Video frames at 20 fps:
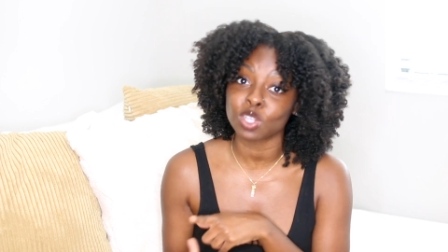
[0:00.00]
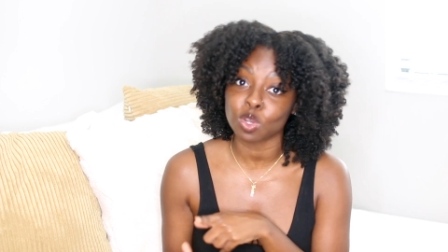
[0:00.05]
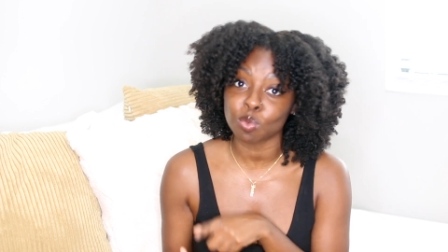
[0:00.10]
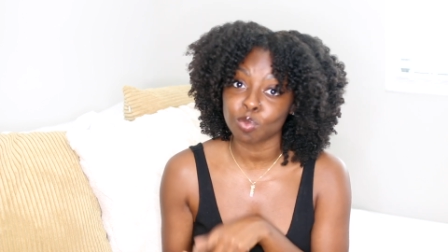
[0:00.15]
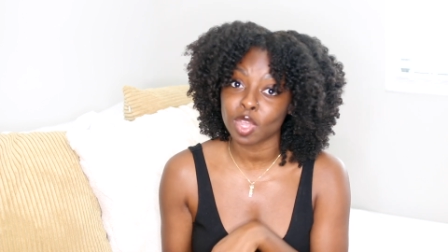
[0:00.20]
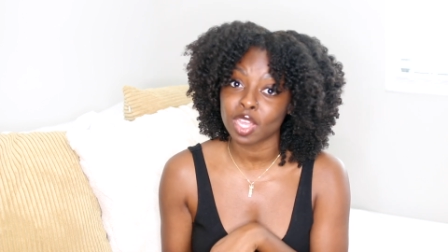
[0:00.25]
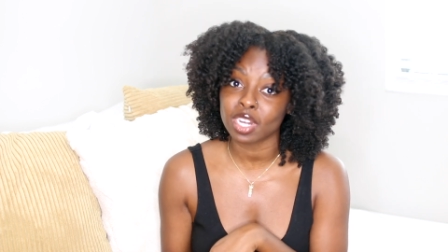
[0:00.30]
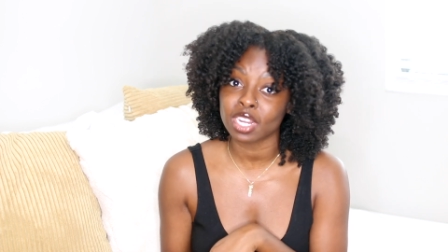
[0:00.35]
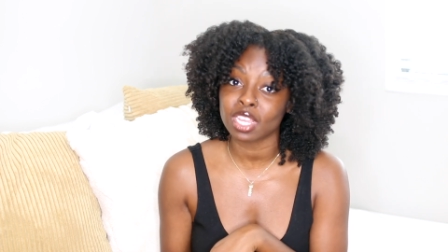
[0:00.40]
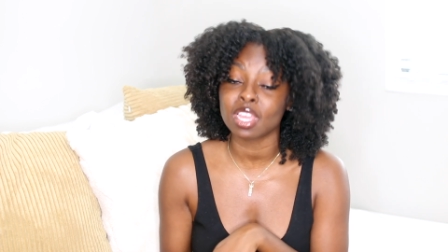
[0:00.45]

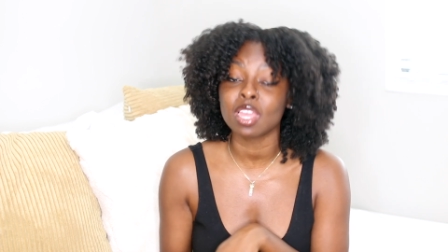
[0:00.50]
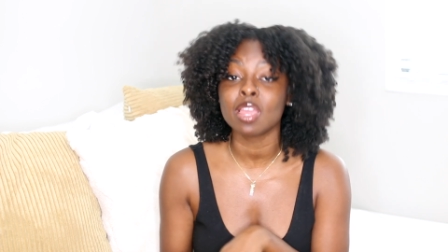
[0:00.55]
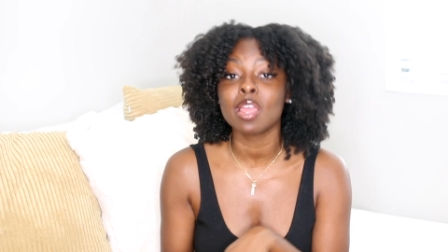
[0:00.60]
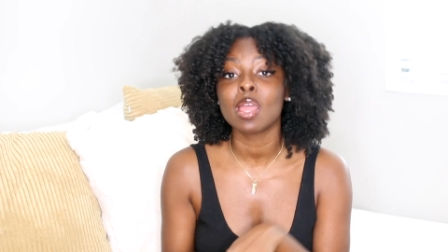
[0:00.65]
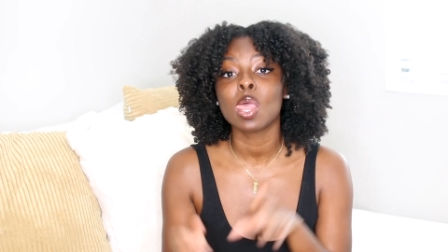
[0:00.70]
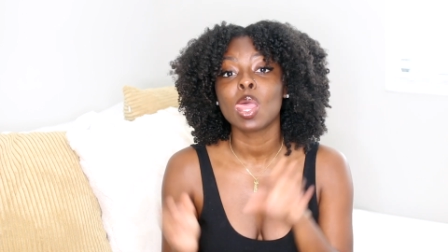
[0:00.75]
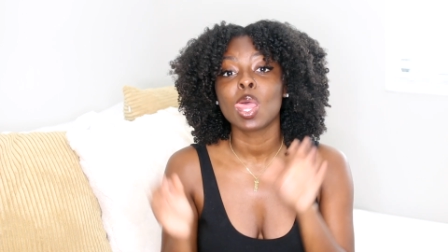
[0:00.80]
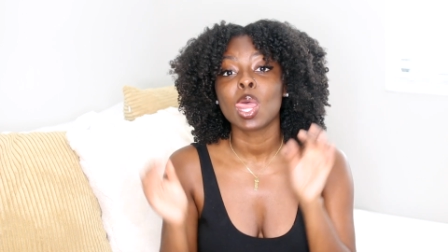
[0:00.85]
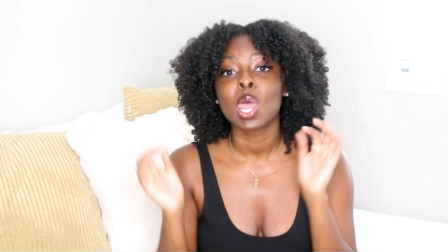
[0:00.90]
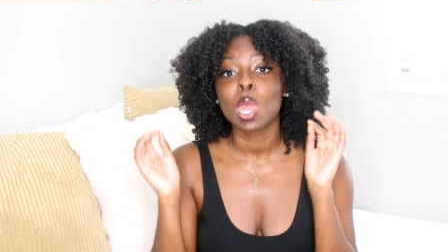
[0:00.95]
no money.
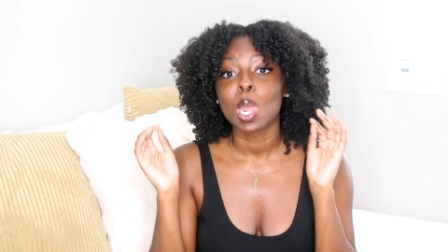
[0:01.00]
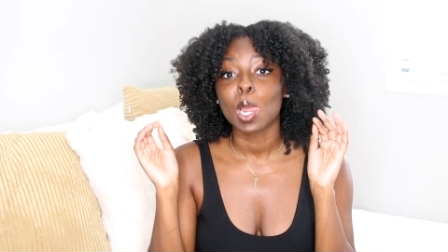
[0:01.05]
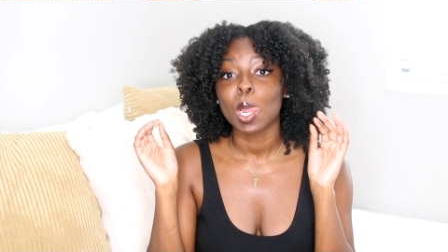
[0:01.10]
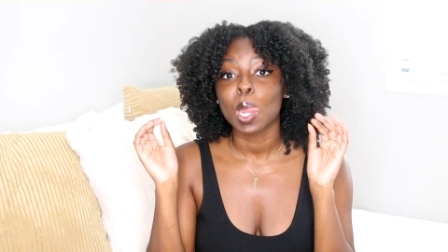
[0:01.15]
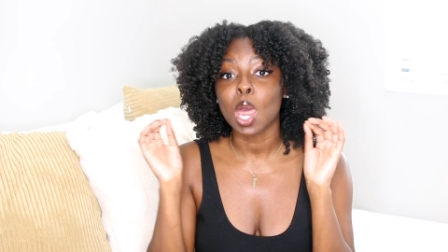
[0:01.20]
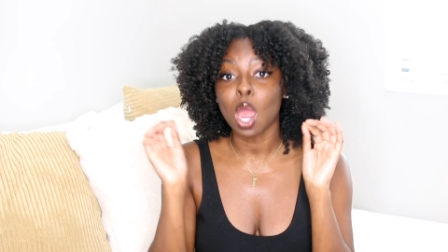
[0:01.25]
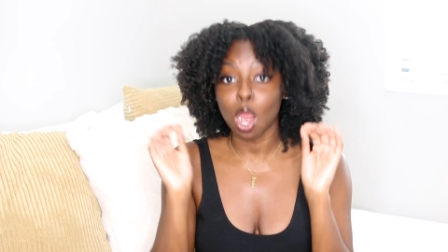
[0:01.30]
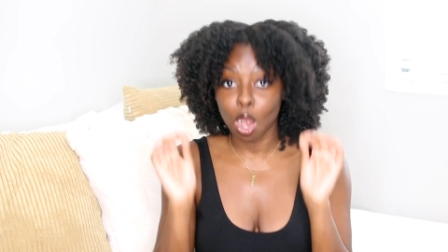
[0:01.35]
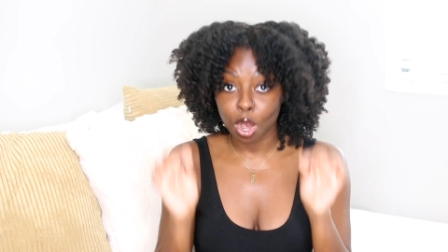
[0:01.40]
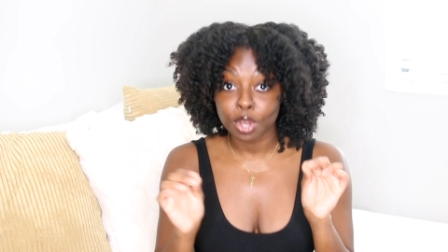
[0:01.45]

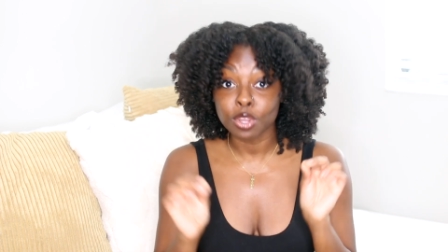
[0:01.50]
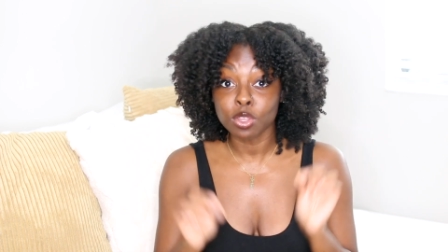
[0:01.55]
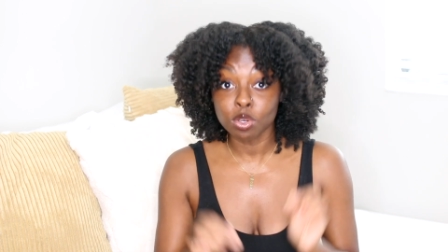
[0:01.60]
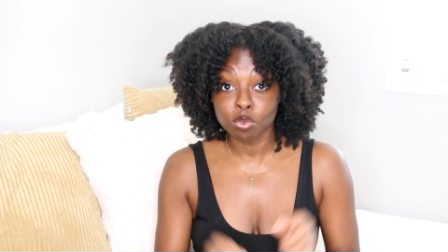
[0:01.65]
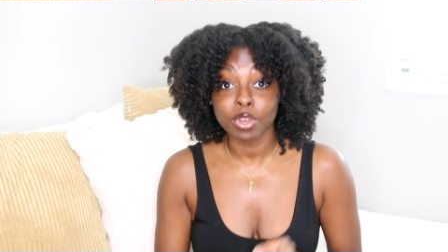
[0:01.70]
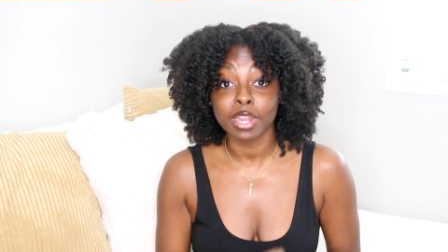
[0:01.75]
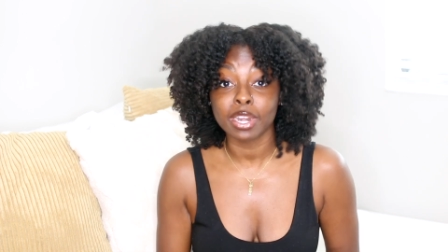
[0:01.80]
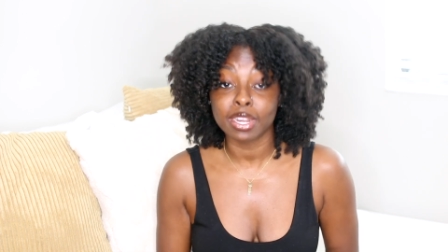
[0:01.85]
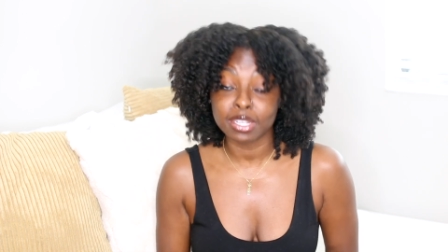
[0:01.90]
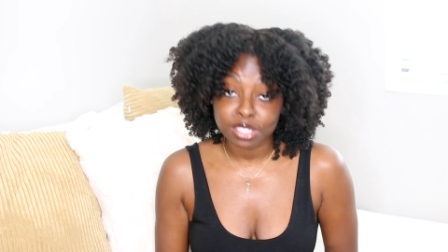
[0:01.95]
Are
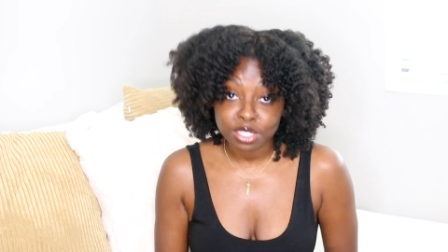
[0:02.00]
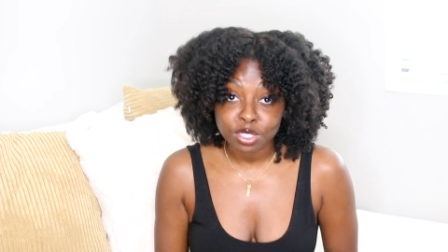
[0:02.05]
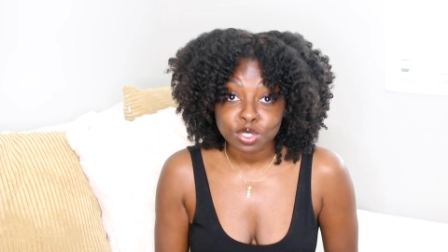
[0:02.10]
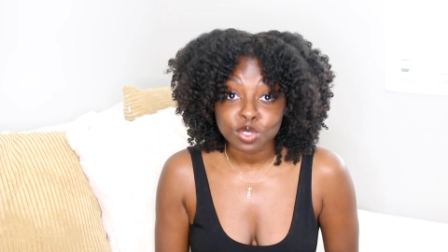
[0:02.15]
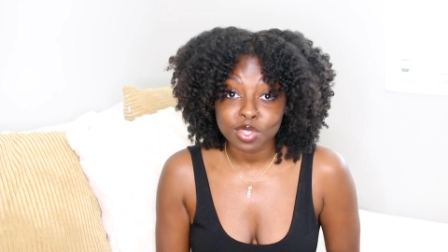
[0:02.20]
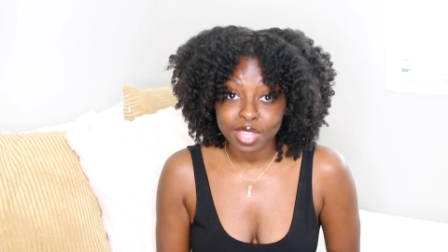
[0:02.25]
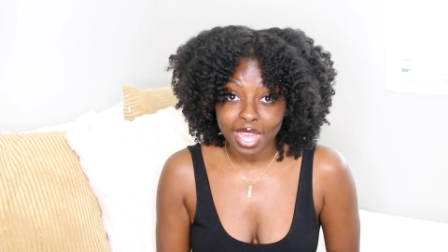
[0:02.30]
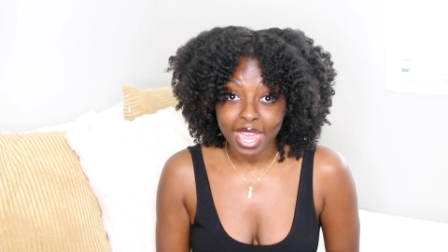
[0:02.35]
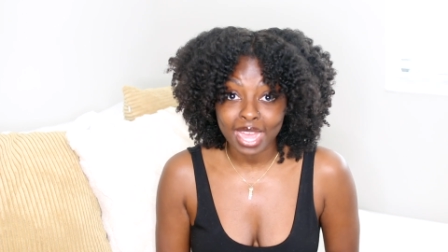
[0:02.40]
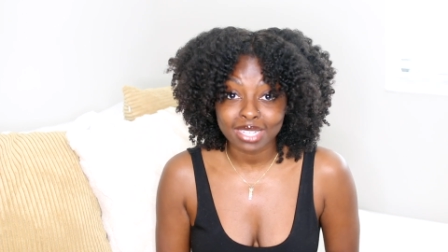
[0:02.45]
you ready to
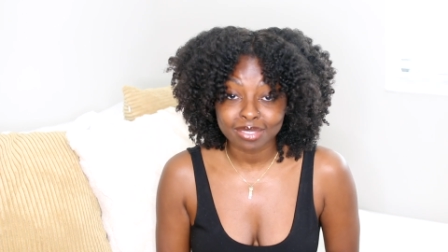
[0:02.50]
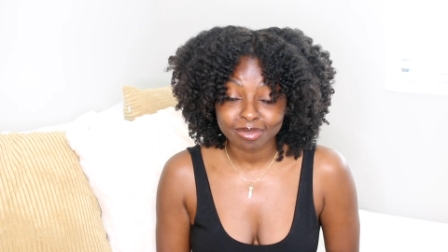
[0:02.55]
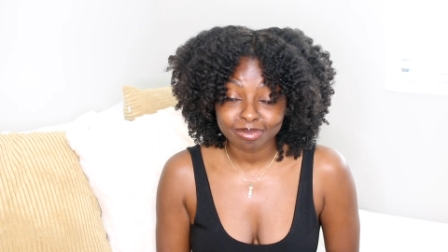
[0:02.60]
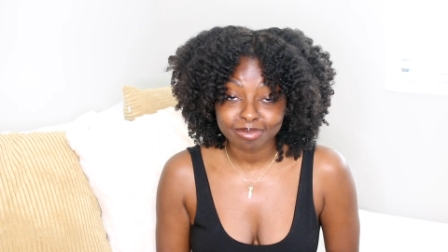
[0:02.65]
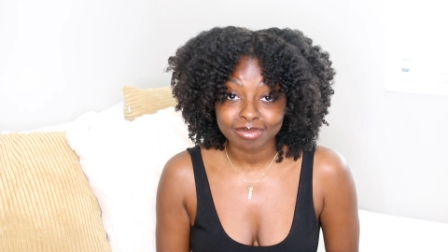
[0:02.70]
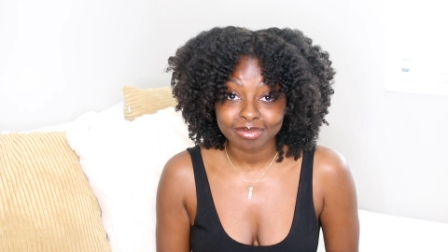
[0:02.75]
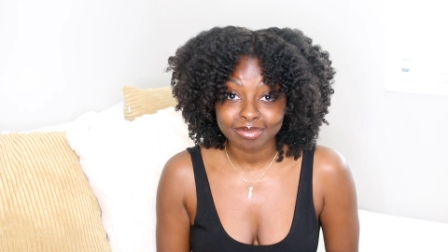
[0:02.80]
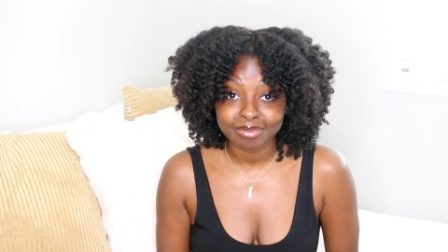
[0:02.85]
do that?